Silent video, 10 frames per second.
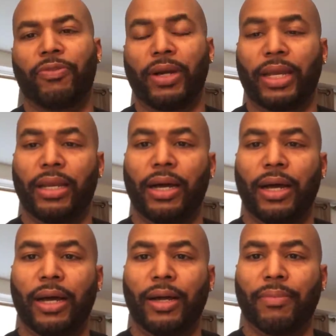fucking
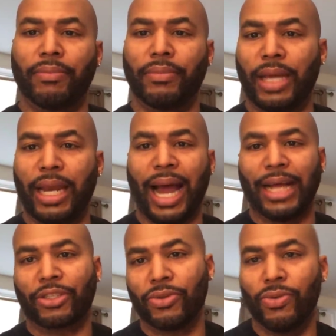um, in
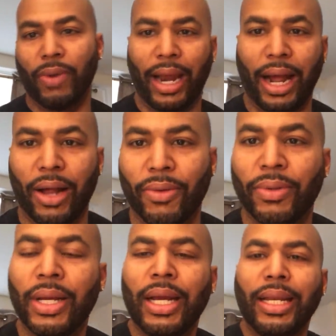high school, right? I
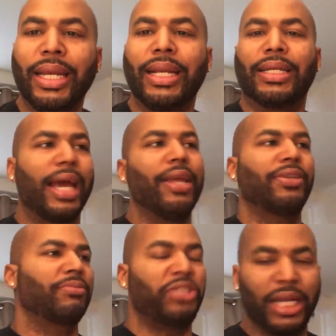don't need to tell you
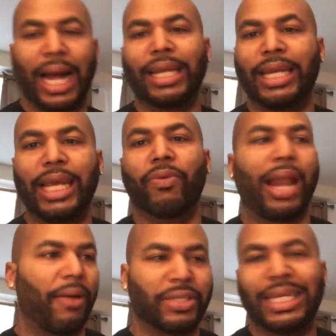some shit I did
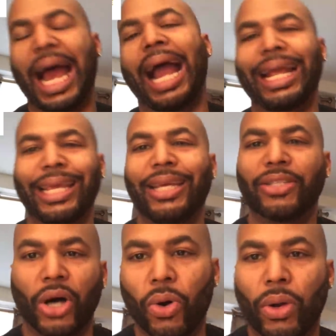when I was nine
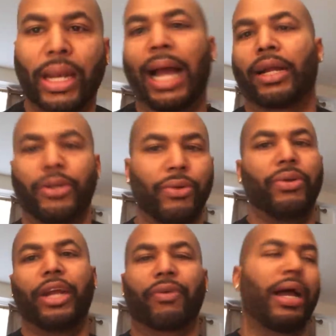years old and I could do
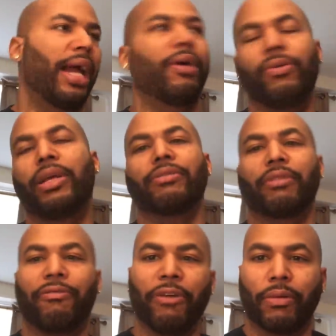different. All right, who gives
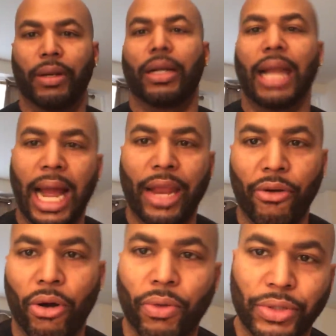a fuck what a nine
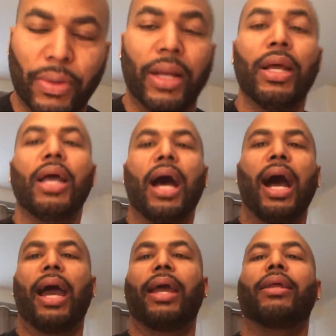year old was doing? All
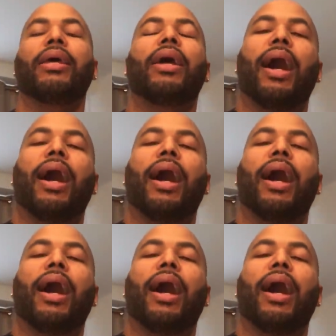right,